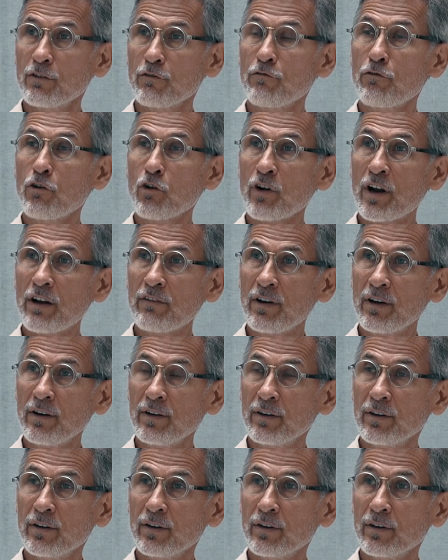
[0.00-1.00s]

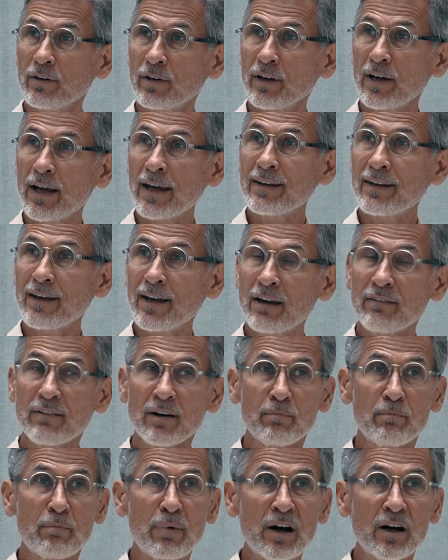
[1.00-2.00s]
forever and
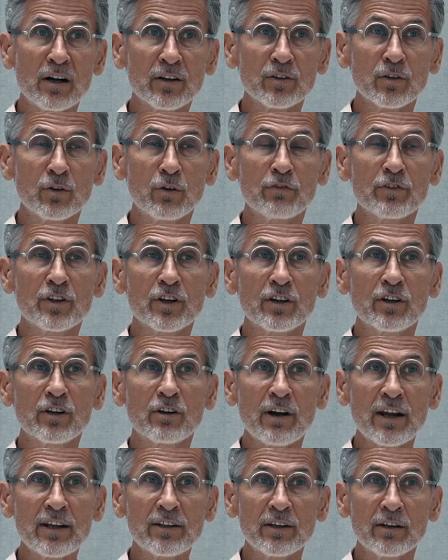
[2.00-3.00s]
ever part of the
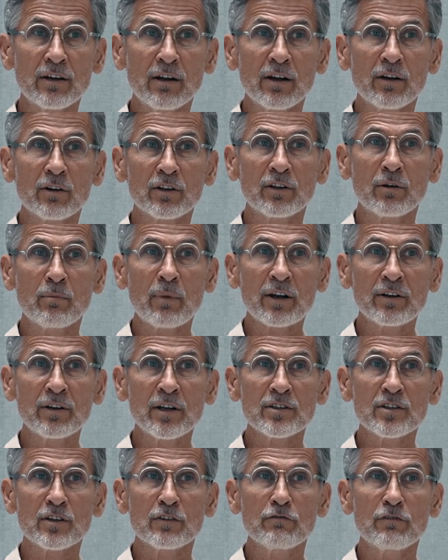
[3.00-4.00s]
greater
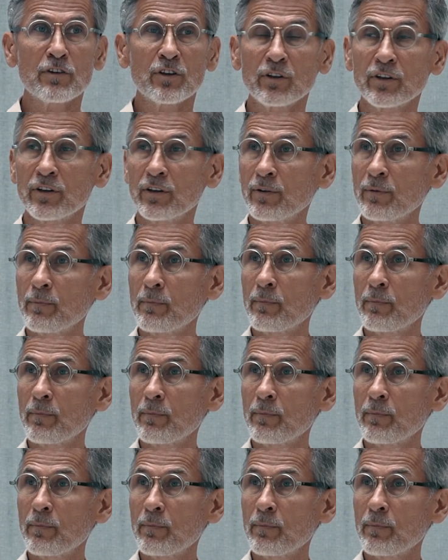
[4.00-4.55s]
electromagnetic field.